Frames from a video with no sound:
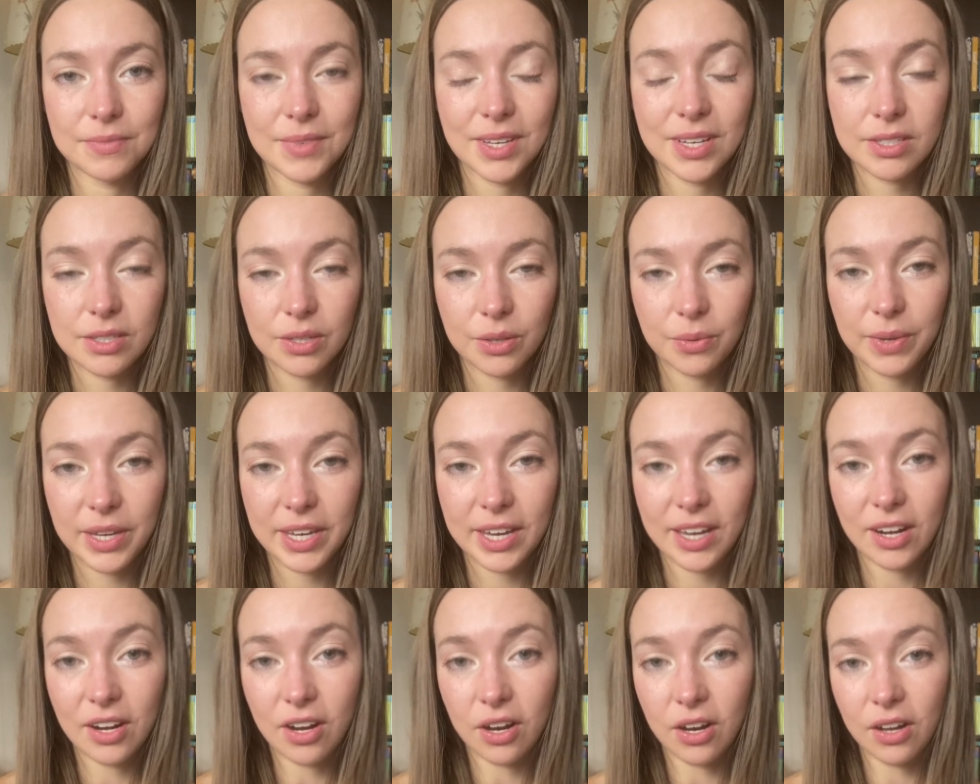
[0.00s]
so we
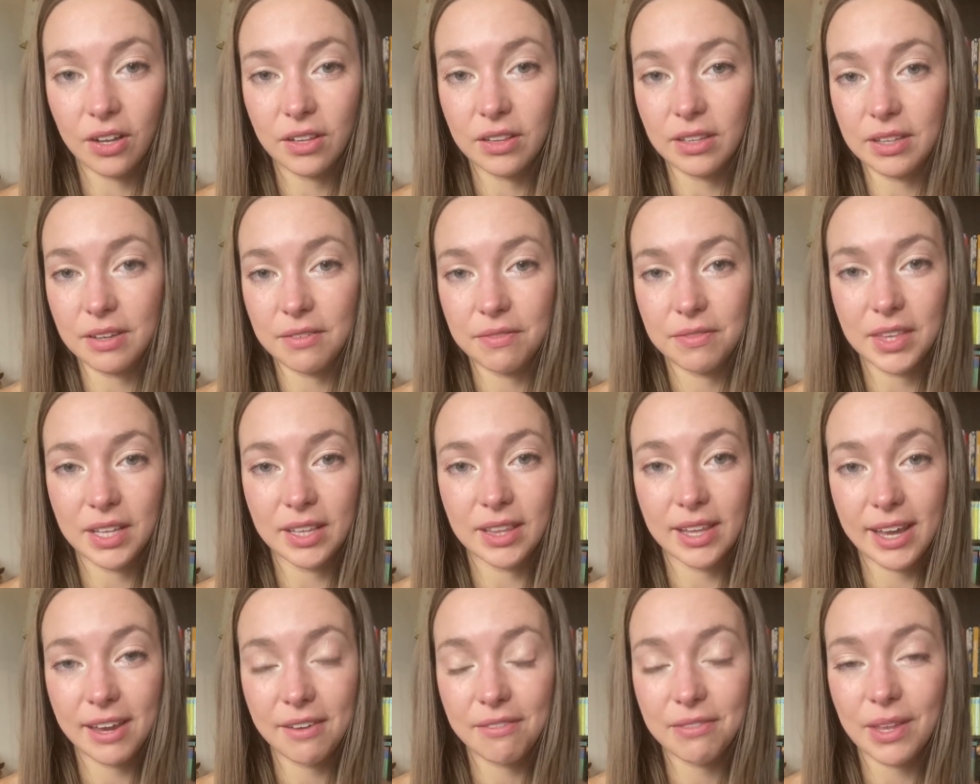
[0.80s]
can all live the
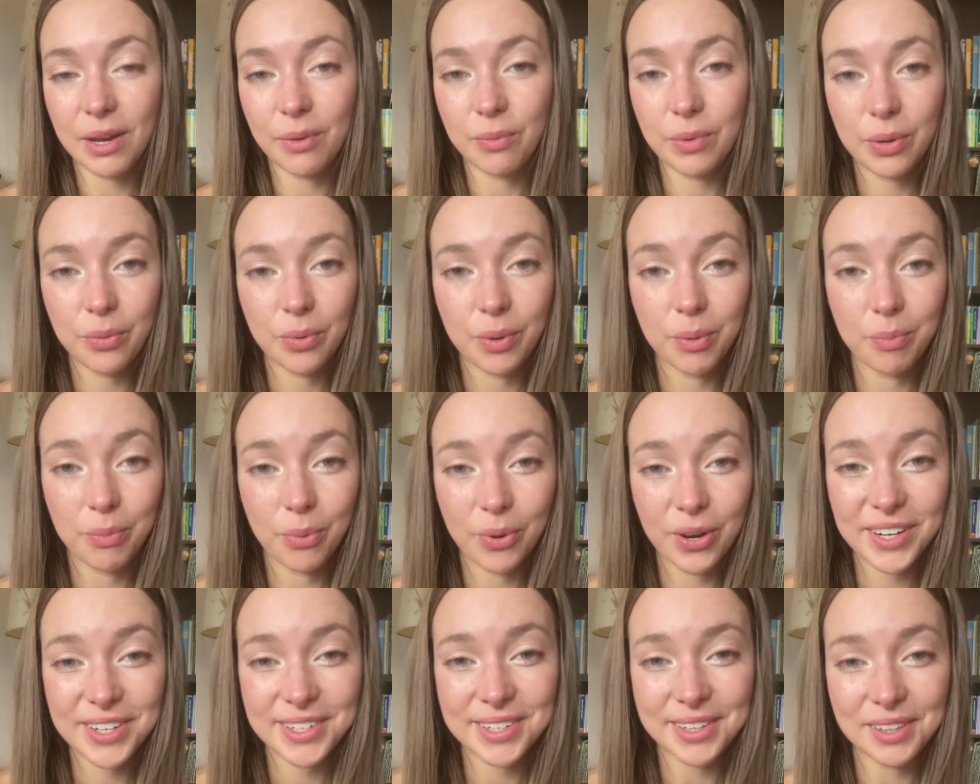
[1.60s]
life that we were
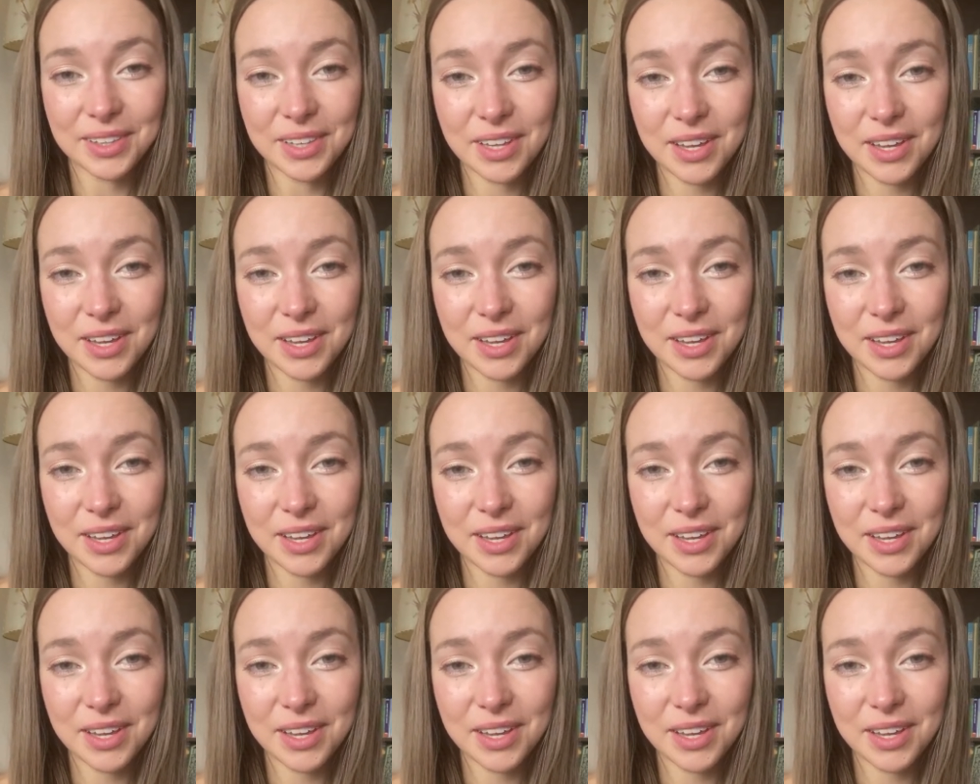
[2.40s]
born to